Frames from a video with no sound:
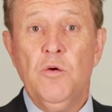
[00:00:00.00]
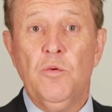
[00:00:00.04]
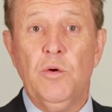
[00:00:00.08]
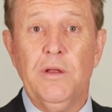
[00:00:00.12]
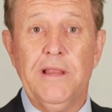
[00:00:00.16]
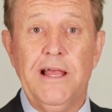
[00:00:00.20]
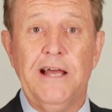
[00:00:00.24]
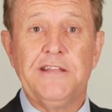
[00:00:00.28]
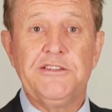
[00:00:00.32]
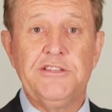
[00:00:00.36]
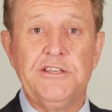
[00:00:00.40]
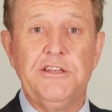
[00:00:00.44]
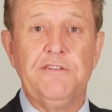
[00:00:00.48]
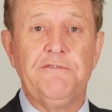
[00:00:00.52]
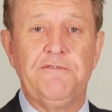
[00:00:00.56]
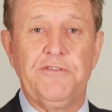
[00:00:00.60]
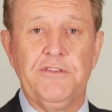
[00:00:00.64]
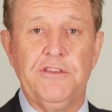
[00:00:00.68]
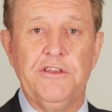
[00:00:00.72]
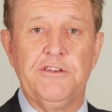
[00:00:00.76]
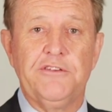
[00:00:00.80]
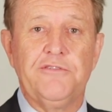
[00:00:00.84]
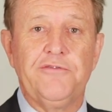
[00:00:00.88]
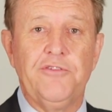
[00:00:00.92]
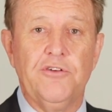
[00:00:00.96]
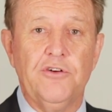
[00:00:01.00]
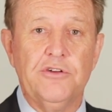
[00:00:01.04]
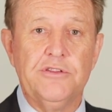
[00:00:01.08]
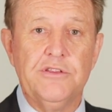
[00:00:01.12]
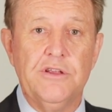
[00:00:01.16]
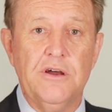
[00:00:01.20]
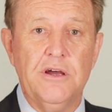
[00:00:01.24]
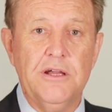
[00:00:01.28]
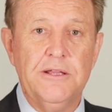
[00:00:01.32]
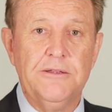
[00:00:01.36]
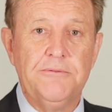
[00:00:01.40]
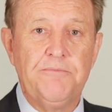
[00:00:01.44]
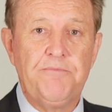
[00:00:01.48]
Well, that's it for this
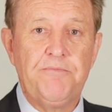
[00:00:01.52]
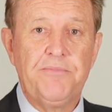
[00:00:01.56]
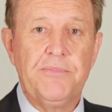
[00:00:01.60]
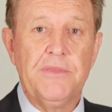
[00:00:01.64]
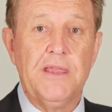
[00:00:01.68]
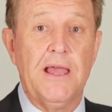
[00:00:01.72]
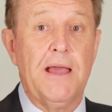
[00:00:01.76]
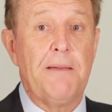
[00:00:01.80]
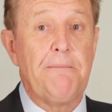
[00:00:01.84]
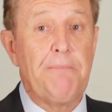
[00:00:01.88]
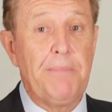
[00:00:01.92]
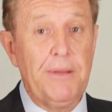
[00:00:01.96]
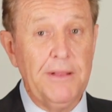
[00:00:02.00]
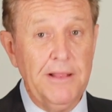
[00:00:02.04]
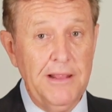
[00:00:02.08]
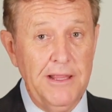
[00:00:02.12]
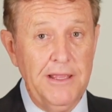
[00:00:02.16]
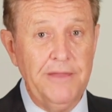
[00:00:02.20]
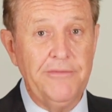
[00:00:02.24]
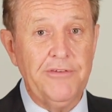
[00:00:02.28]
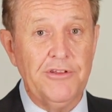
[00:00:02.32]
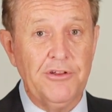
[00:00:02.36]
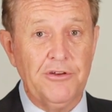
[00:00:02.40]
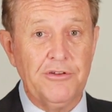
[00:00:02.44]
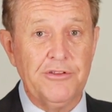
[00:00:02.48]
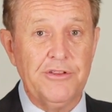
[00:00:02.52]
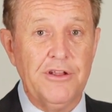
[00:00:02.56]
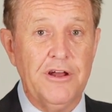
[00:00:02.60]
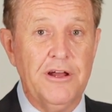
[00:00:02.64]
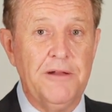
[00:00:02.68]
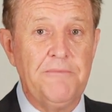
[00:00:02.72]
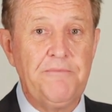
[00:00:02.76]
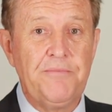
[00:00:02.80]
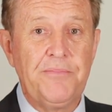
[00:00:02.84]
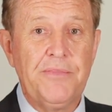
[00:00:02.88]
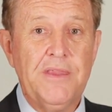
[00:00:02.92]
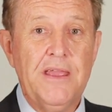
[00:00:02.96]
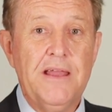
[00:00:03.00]
fortnight. And believe it or
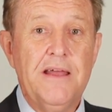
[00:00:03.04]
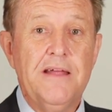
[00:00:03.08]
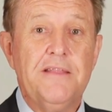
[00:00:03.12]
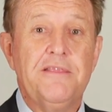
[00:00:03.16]
not,